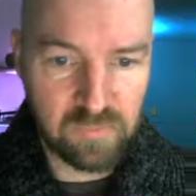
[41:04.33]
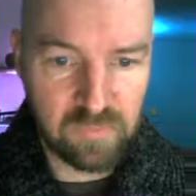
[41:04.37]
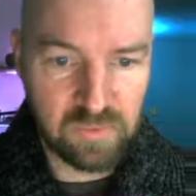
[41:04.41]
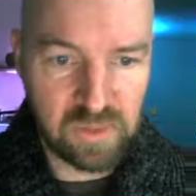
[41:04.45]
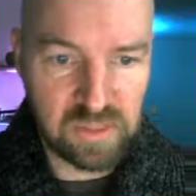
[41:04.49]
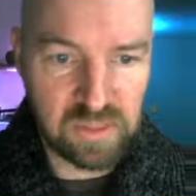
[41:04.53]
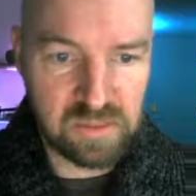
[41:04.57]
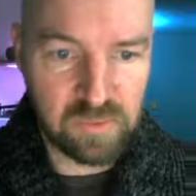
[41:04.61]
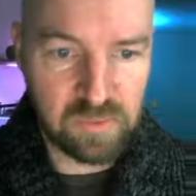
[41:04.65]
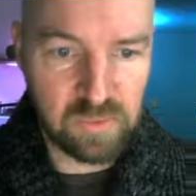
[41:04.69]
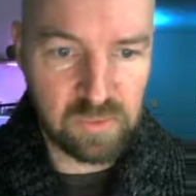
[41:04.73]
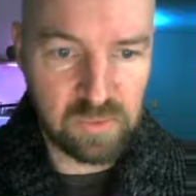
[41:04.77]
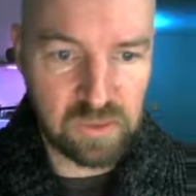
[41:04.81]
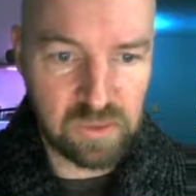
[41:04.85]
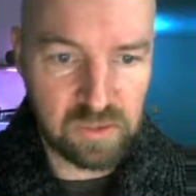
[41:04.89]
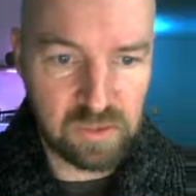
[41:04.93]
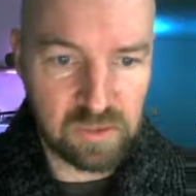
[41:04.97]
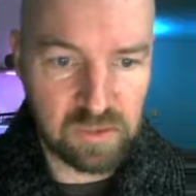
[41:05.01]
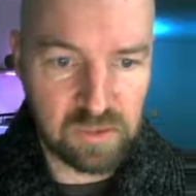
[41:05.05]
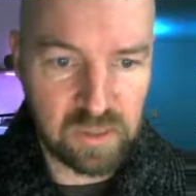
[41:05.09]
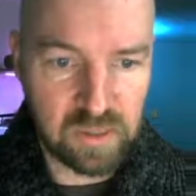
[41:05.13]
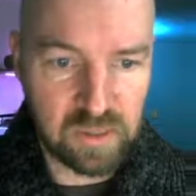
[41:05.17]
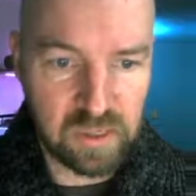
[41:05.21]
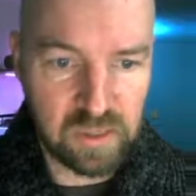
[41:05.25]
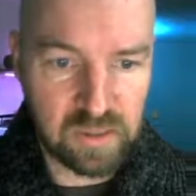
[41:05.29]
Got some little
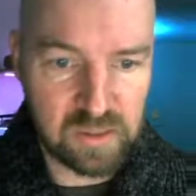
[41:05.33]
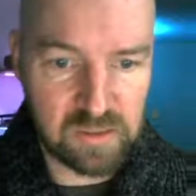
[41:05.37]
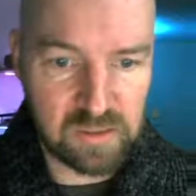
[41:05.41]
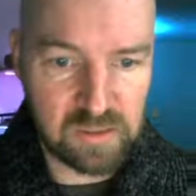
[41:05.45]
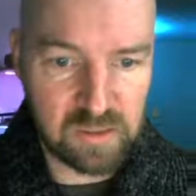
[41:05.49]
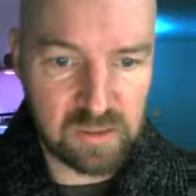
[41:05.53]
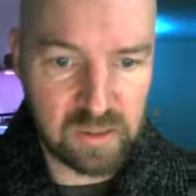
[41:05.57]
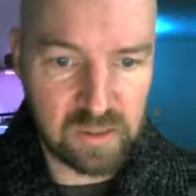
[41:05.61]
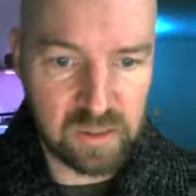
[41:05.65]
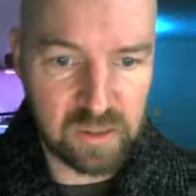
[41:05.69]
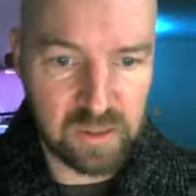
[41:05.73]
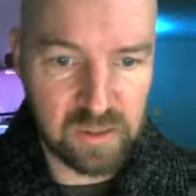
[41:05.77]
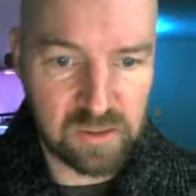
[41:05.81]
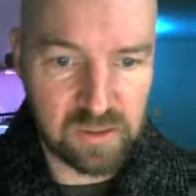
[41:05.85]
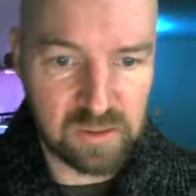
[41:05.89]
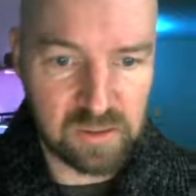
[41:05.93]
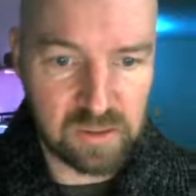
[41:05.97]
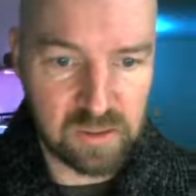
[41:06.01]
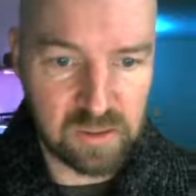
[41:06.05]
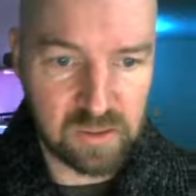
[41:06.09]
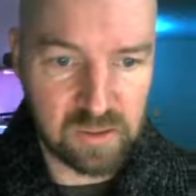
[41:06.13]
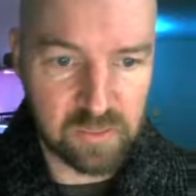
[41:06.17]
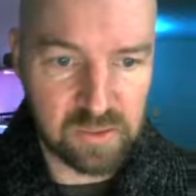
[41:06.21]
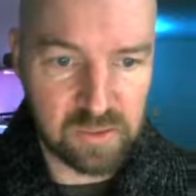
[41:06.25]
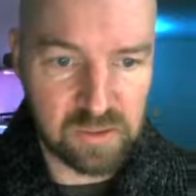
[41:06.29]
dashed lines
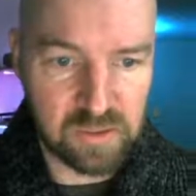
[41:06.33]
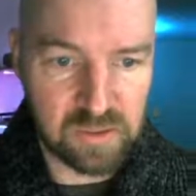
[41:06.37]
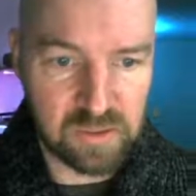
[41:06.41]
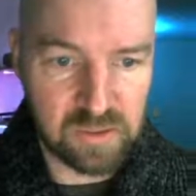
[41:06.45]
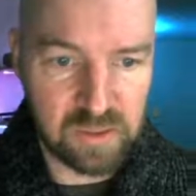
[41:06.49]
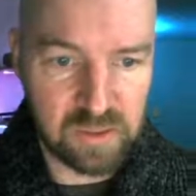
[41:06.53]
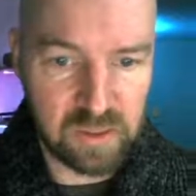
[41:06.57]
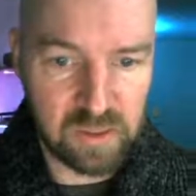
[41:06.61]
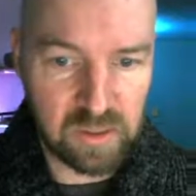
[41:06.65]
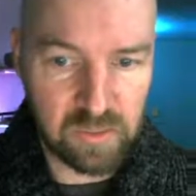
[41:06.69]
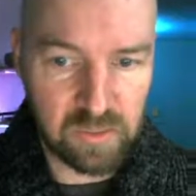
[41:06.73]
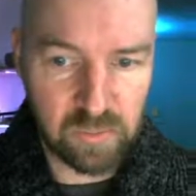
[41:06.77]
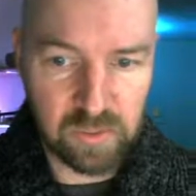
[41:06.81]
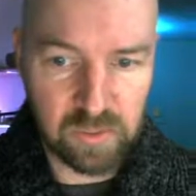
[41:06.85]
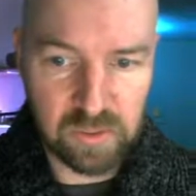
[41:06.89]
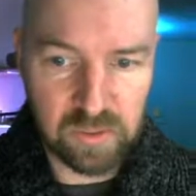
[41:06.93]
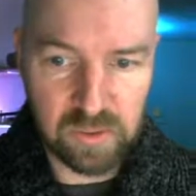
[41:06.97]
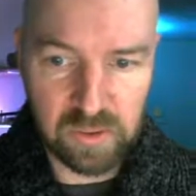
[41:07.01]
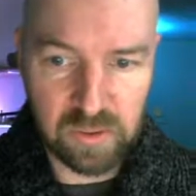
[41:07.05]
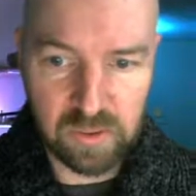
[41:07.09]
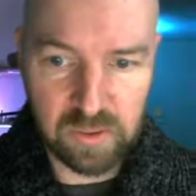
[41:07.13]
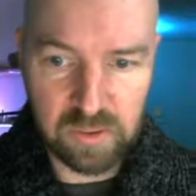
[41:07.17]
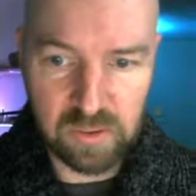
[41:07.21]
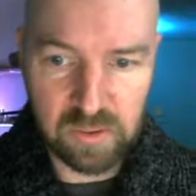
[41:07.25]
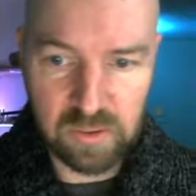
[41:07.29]
there, which is kind of
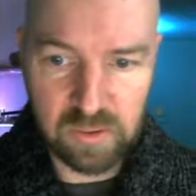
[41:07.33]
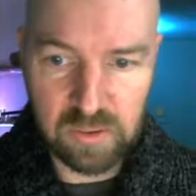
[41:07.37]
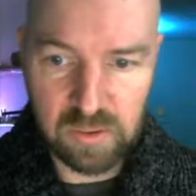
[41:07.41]
weird.